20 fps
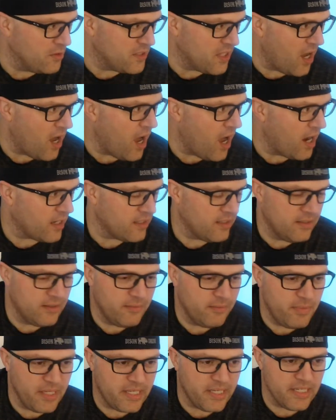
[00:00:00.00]
talk
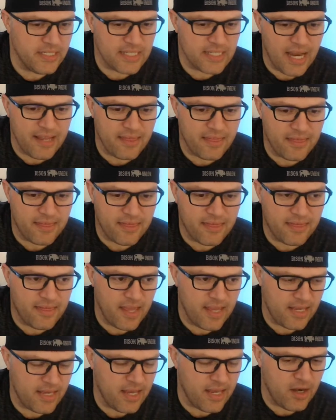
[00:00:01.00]
because I
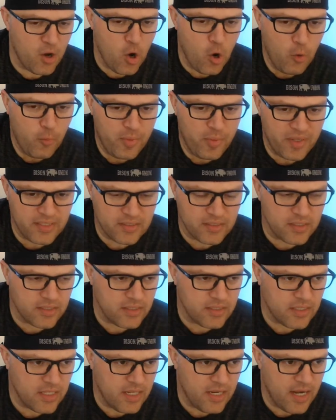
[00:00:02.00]
think it
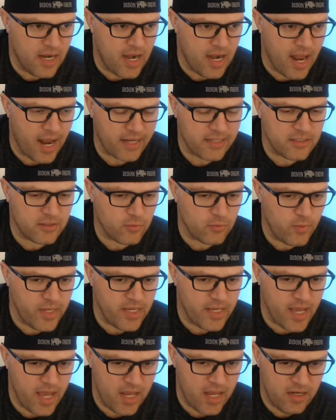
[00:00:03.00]
opens next
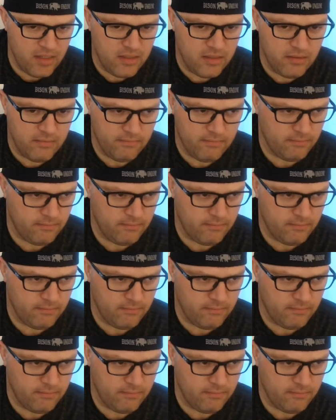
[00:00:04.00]
weekend.